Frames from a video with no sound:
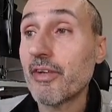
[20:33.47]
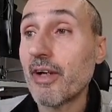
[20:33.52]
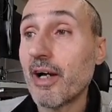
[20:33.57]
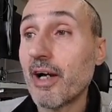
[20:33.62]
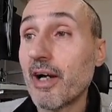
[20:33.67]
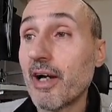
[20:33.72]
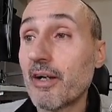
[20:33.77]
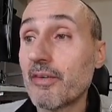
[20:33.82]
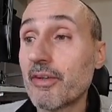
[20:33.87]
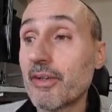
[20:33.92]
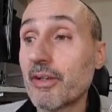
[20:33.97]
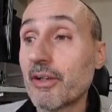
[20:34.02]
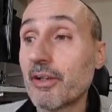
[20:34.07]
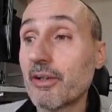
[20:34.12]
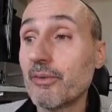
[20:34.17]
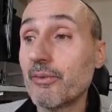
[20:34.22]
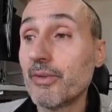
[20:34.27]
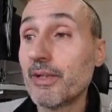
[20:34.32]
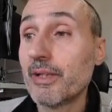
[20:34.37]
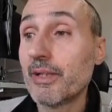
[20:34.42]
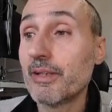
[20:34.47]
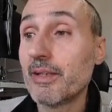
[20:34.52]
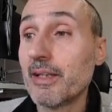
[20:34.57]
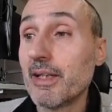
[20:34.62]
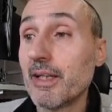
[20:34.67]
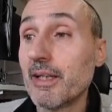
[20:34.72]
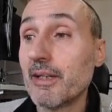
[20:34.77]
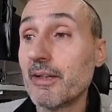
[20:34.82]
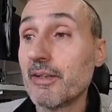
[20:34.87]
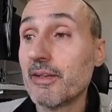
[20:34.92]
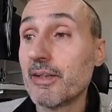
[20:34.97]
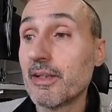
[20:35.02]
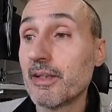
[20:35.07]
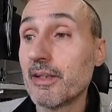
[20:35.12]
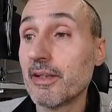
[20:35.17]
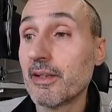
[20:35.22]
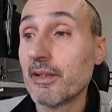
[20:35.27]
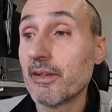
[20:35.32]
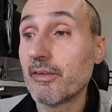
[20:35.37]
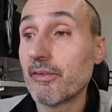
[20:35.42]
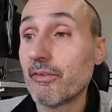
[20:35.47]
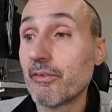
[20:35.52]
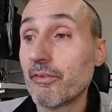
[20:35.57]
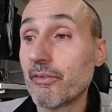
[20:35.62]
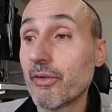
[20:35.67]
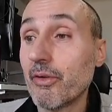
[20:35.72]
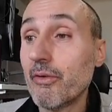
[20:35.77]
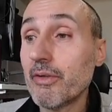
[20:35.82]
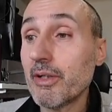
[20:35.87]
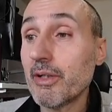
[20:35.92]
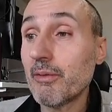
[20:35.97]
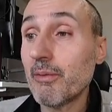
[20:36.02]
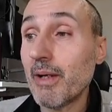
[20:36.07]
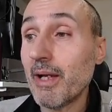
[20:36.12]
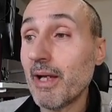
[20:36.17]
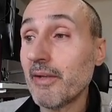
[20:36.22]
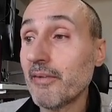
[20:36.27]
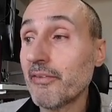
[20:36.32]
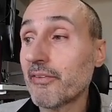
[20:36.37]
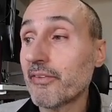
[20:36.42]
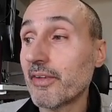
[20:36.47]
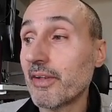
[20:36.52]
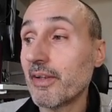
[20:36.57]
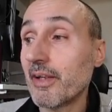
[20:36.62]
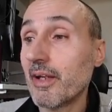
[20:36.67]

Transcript: are included in the row request.